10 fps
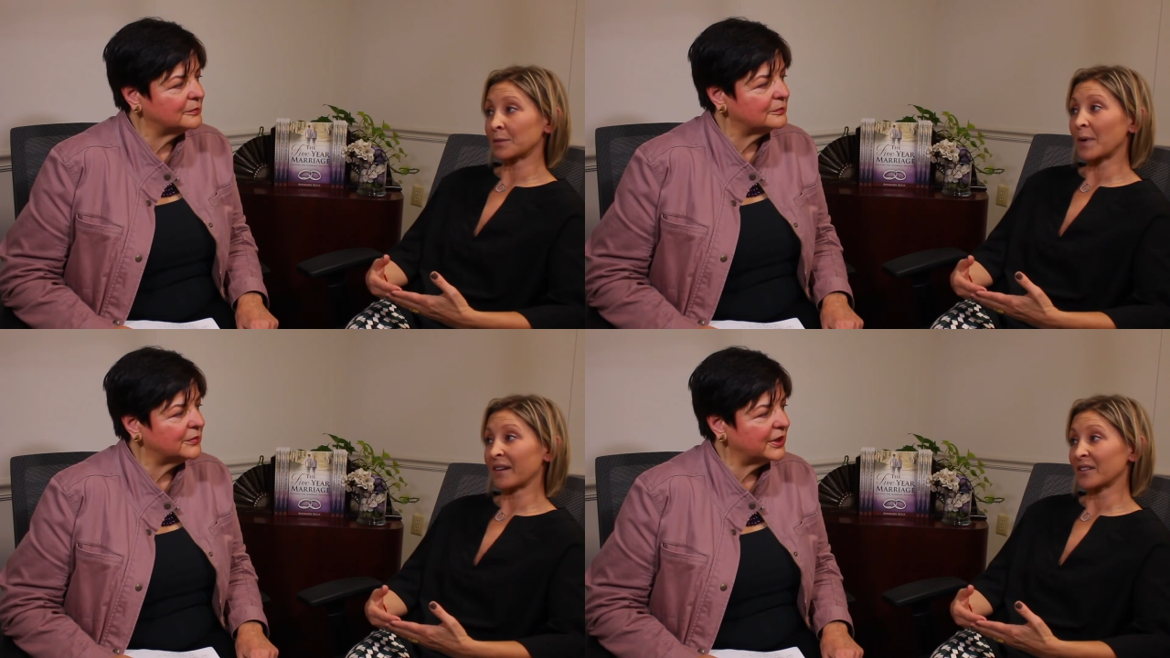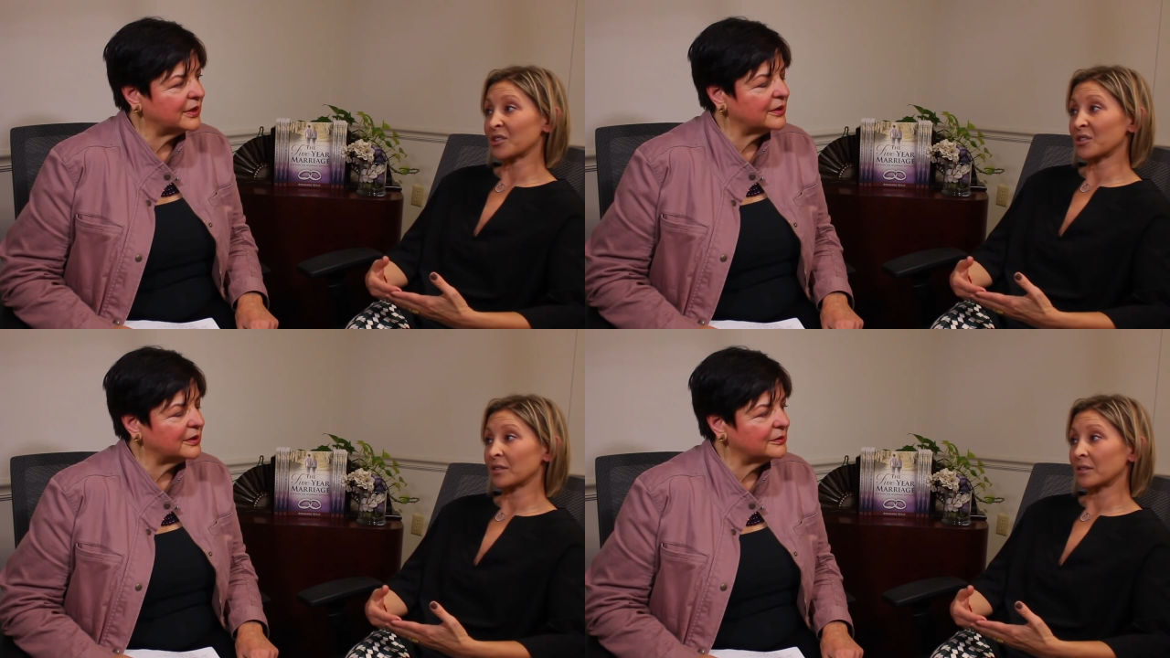Speaker 1: this
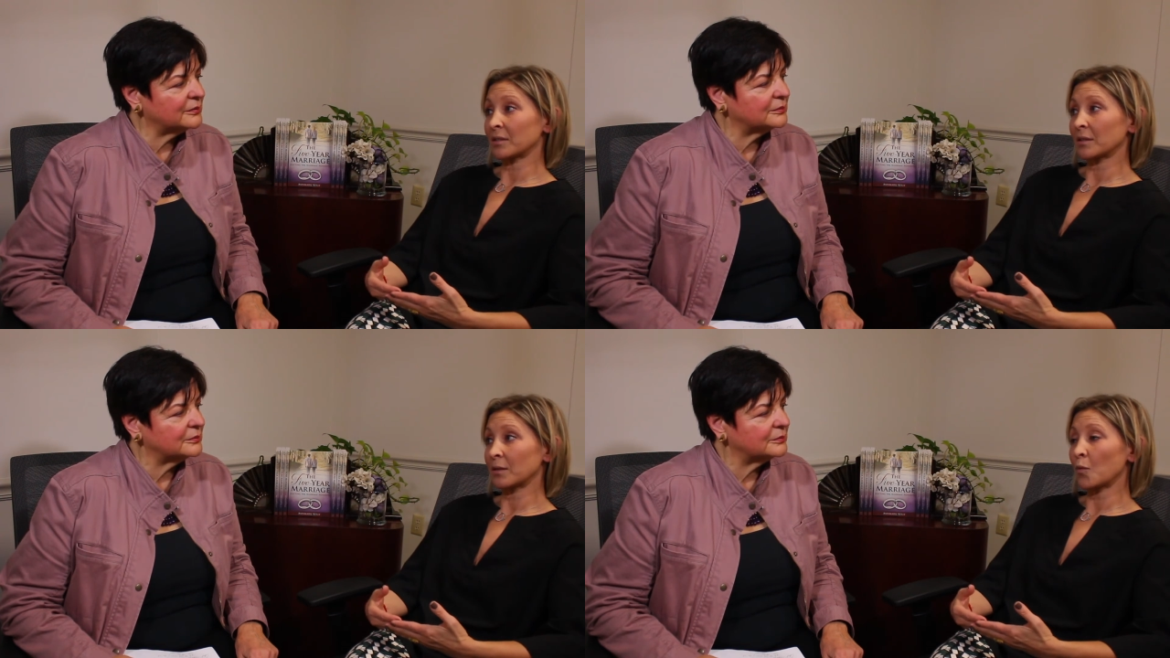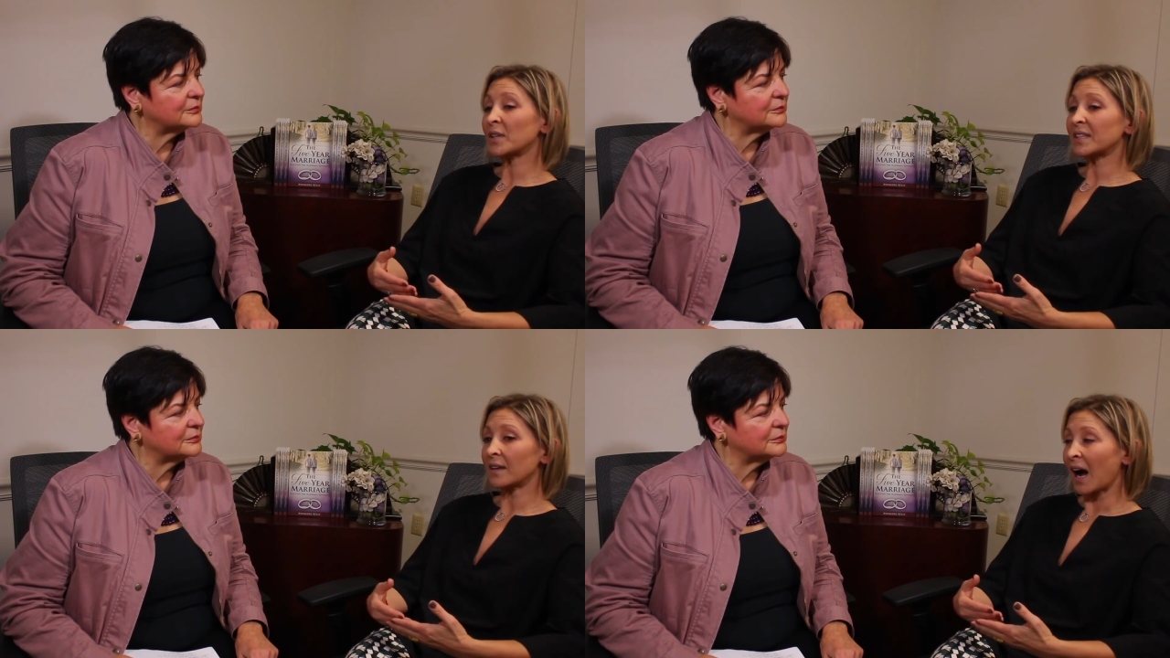marriage? Yeah.
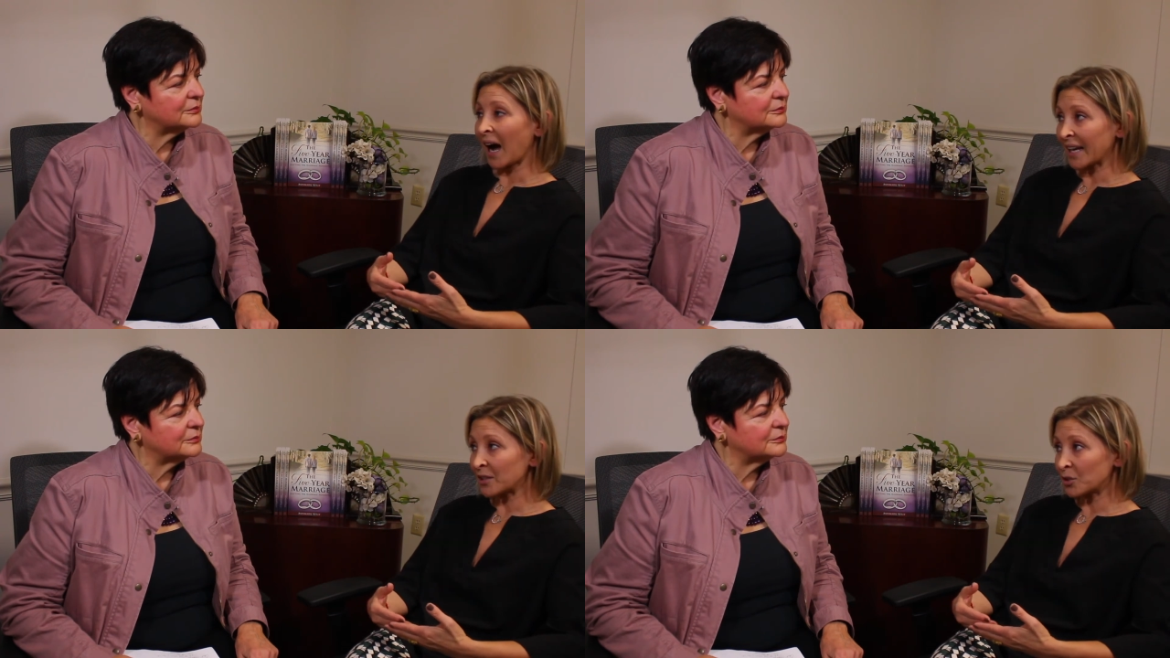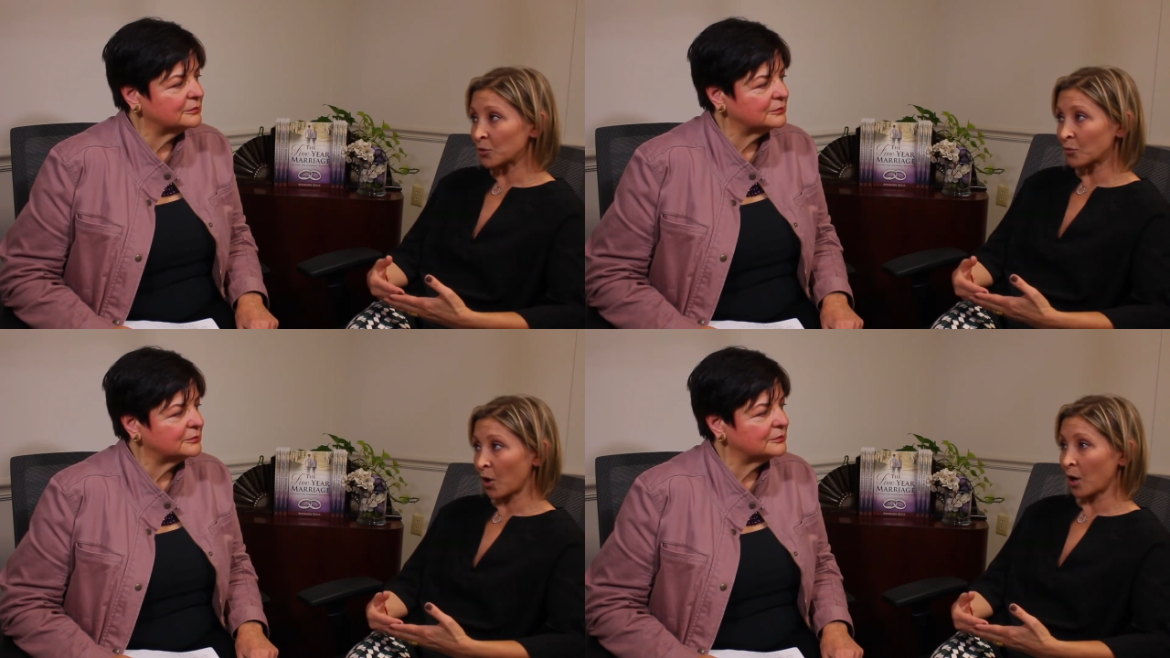What did I
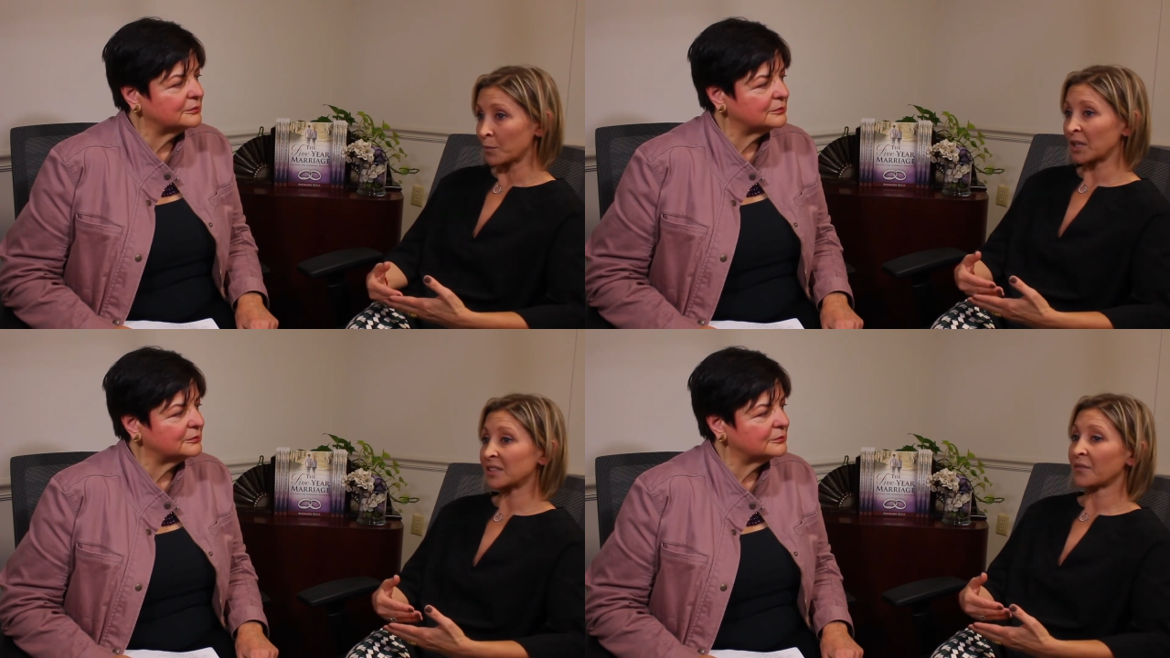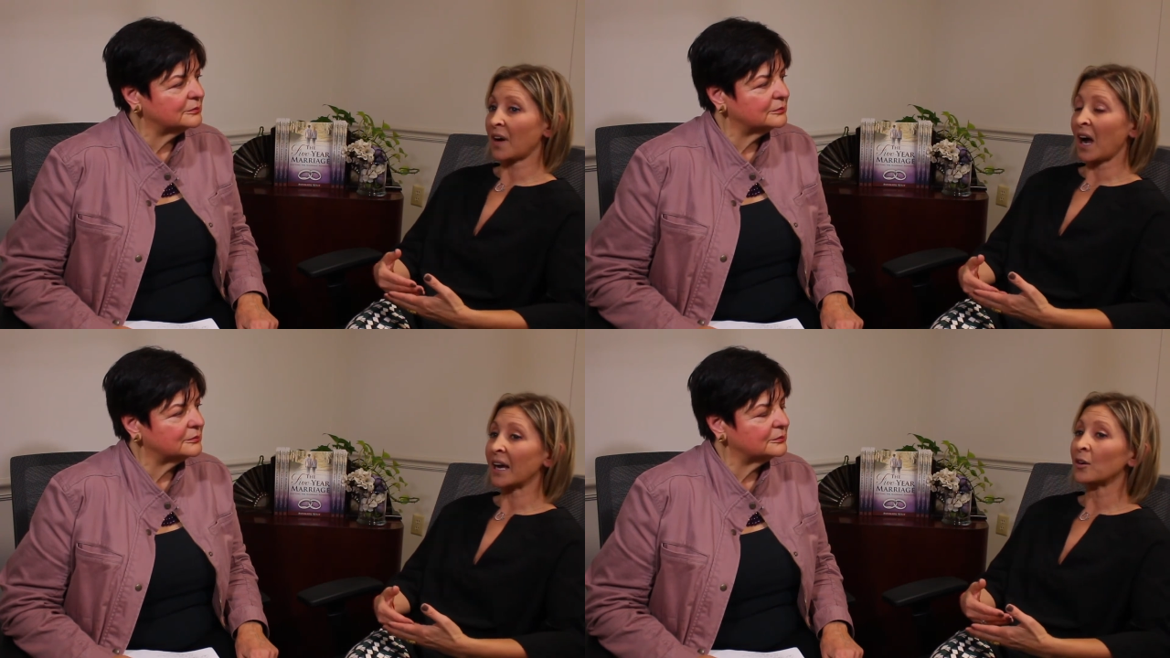do wrong? Because if
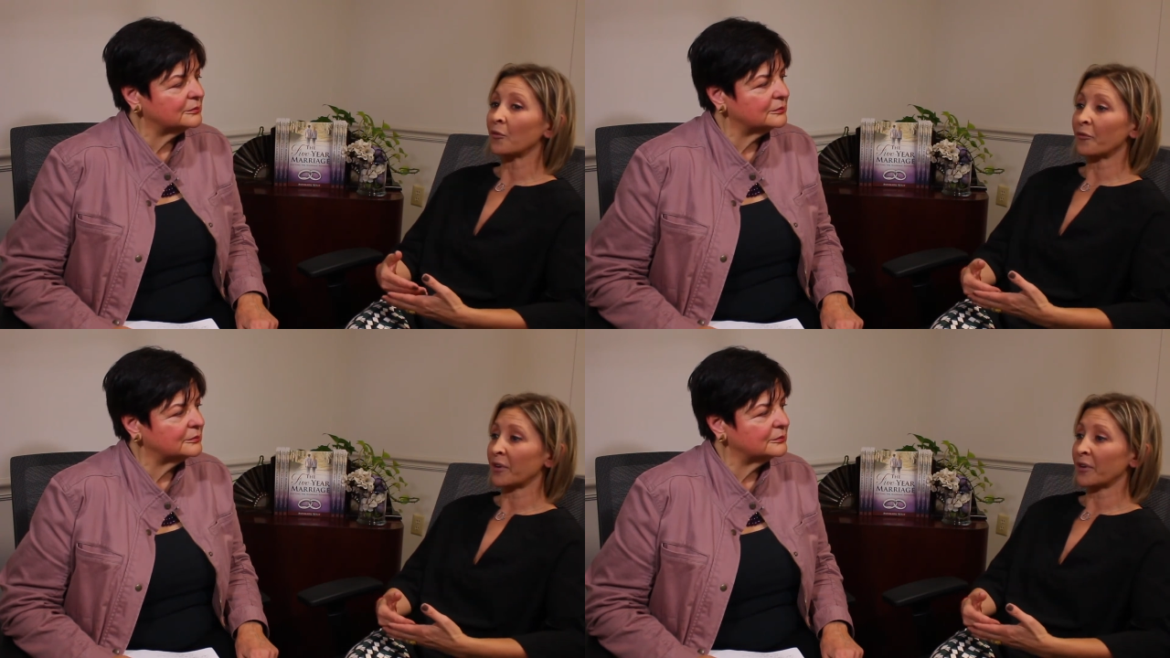I don't